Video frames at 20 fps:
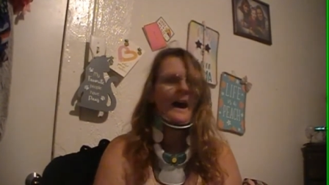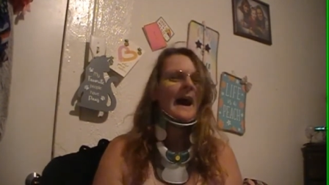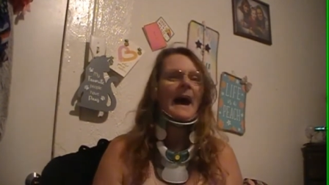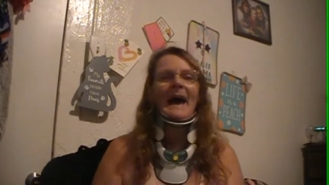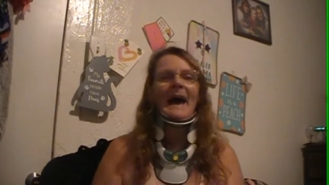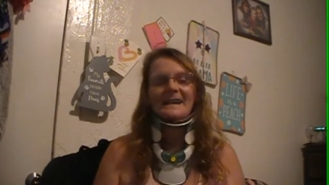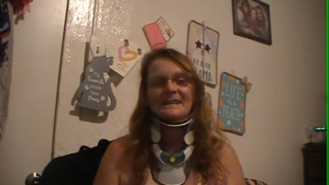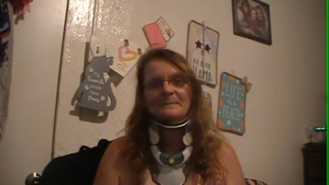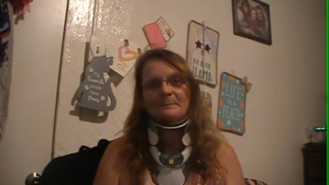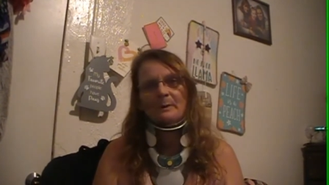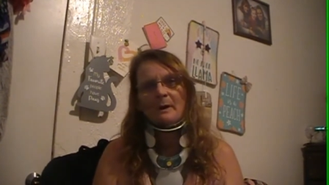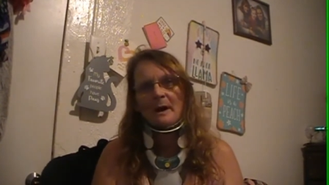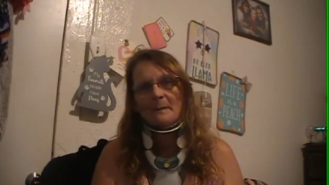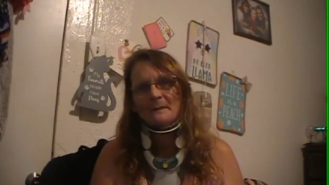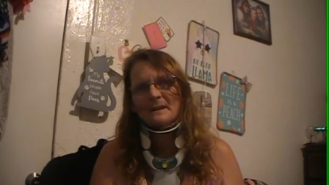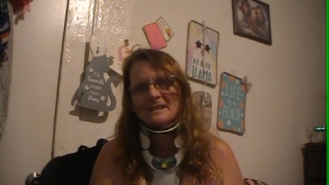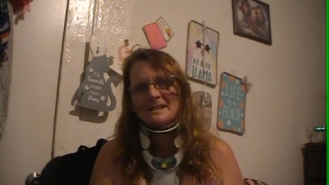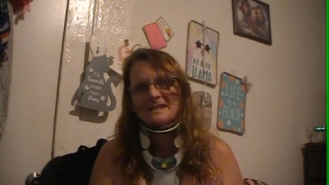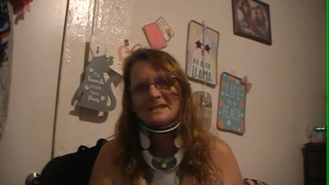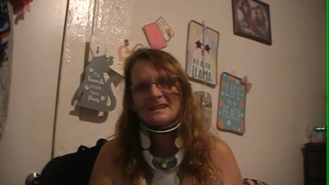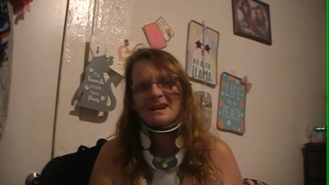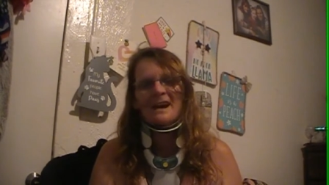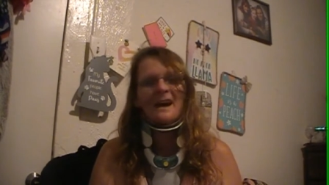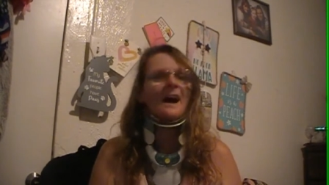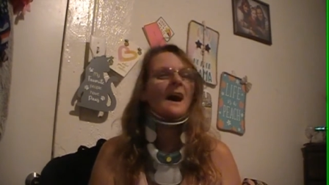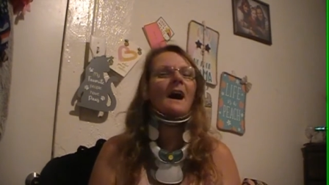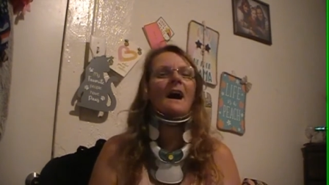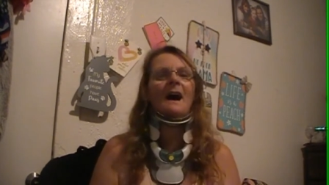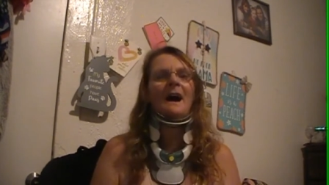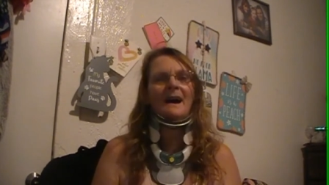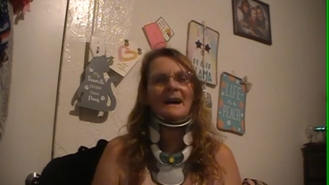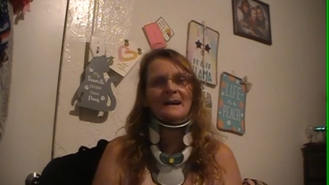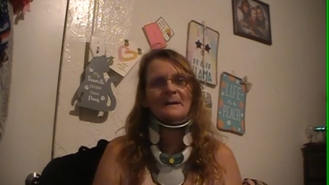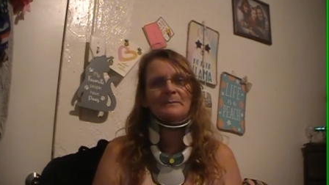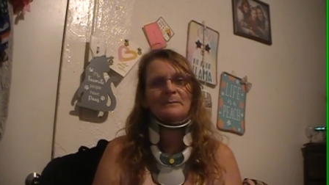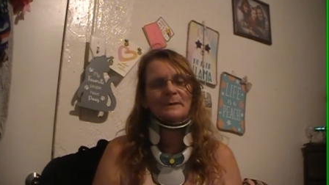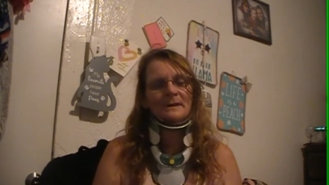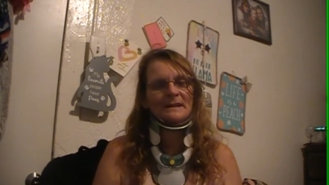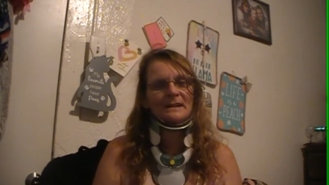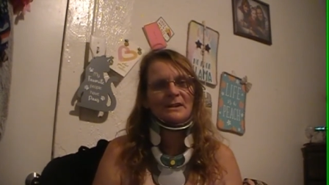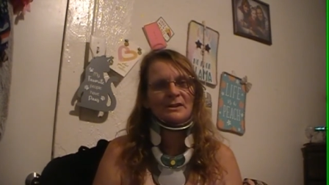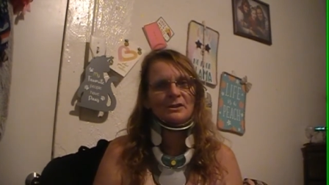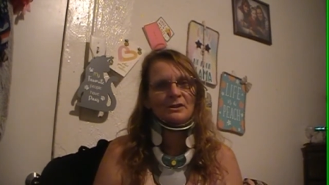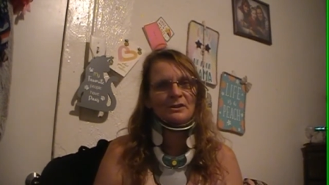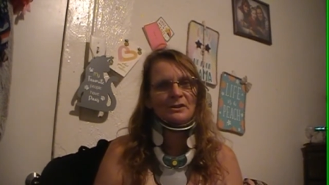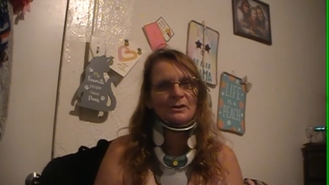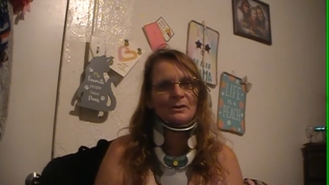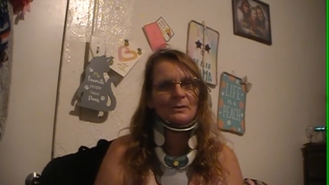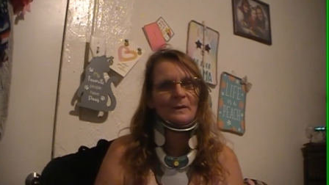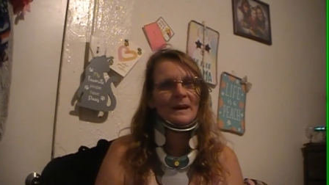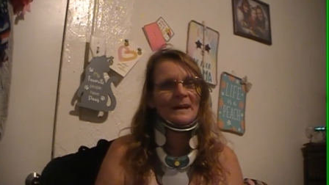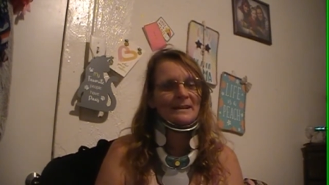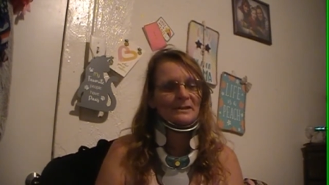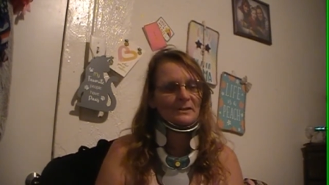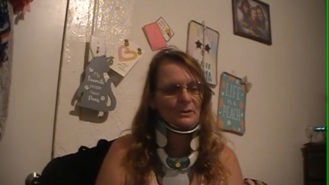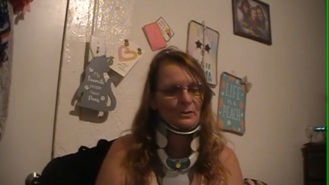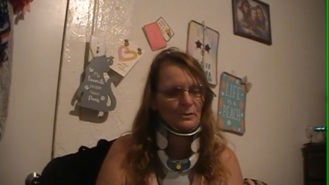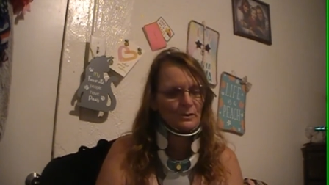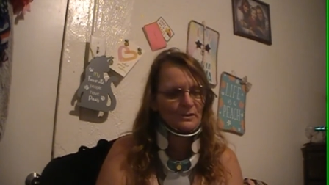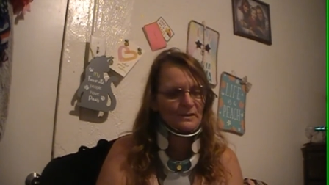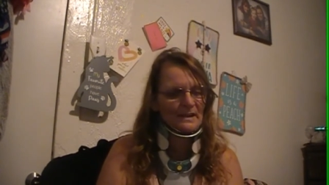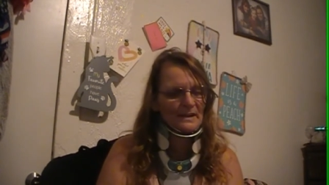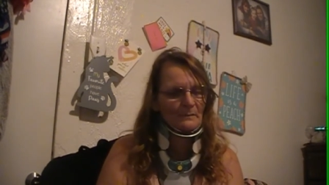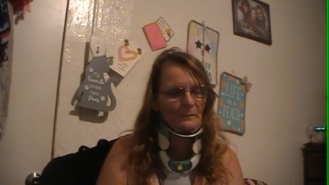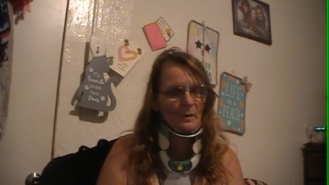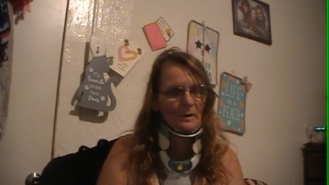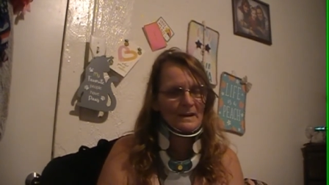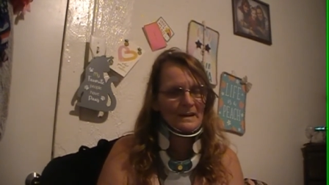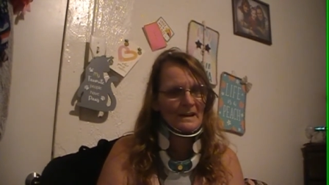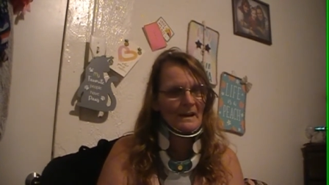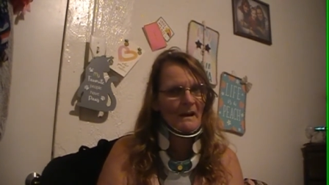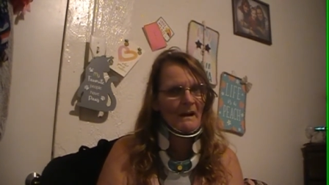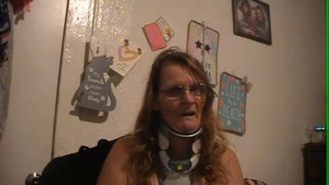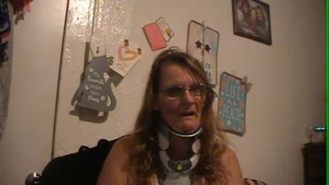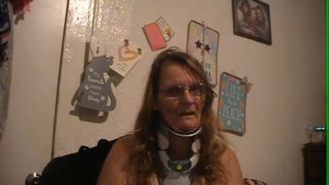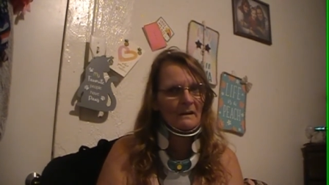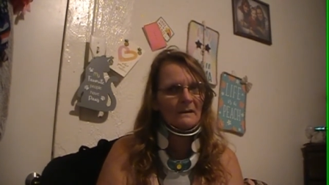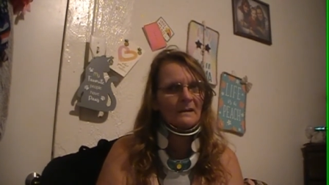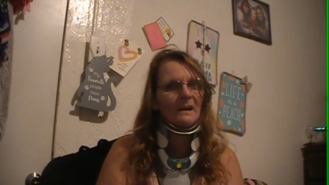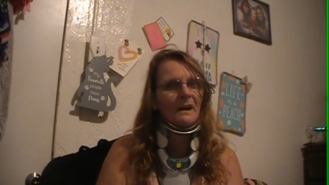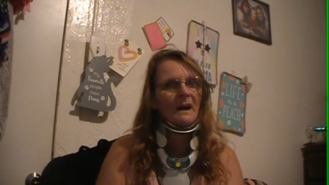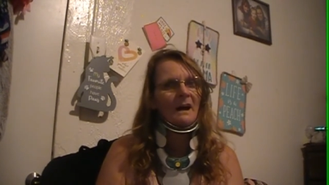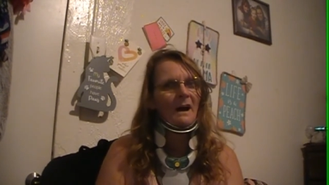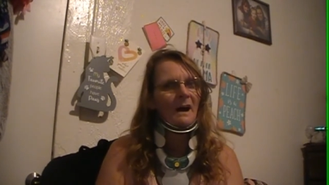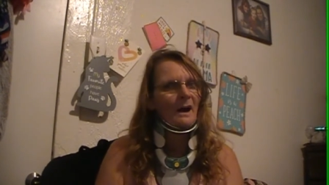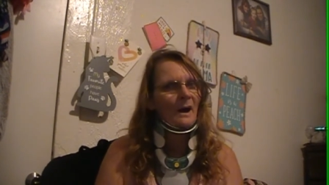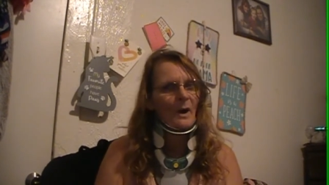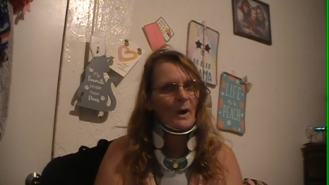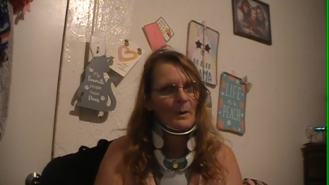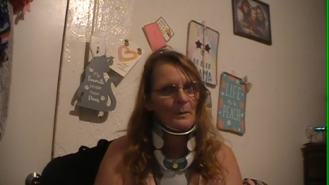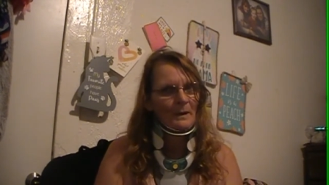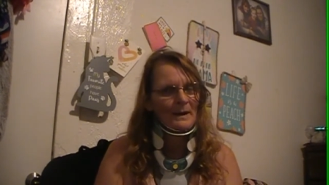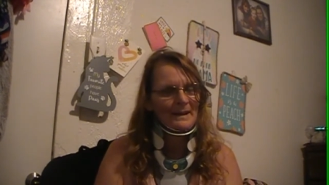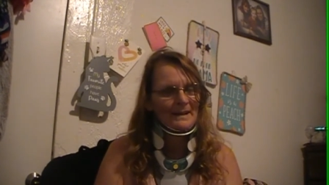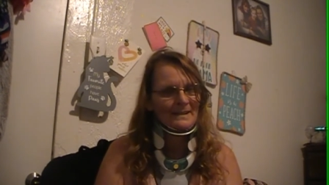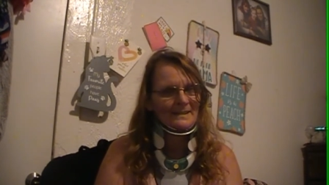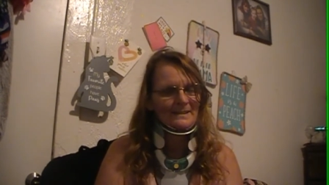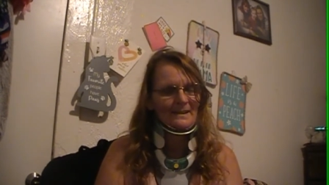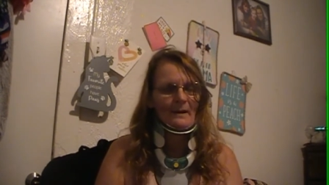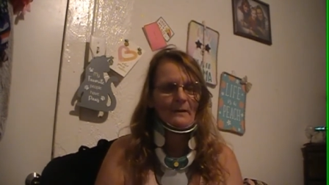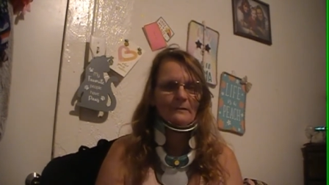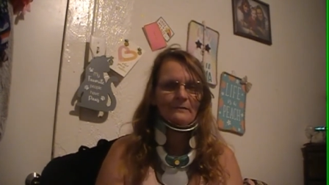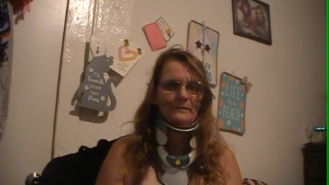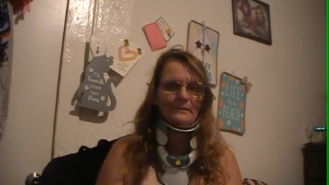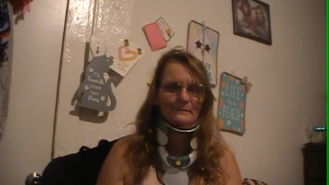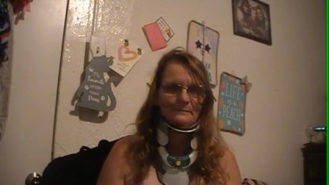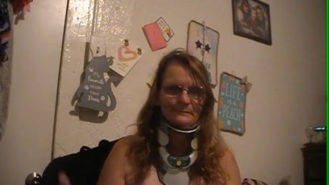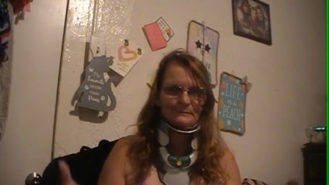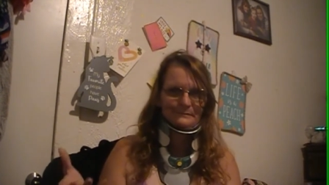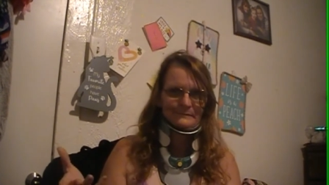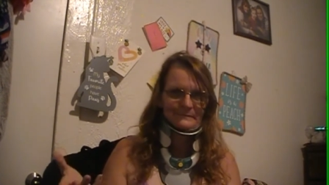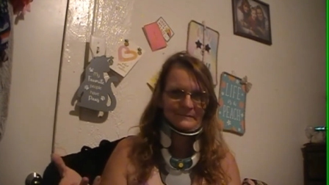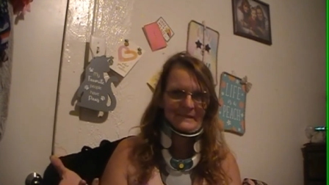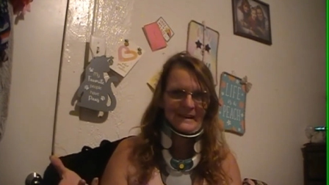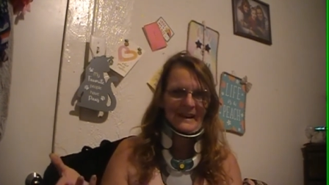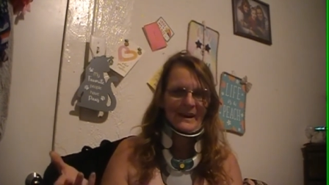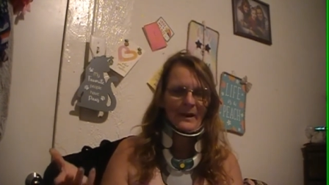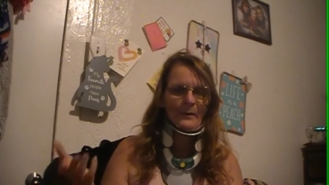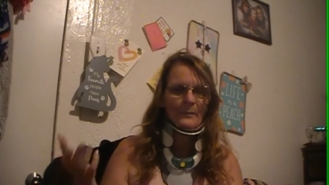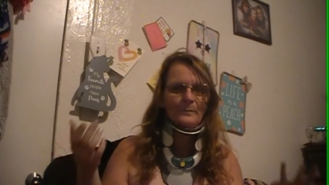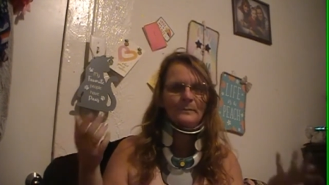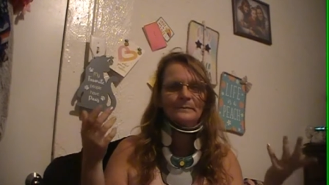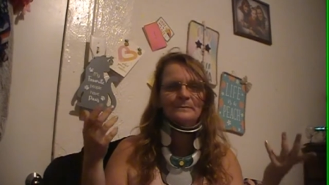As promised, I am bringing you a Tuesday morning haul all by itself. Now,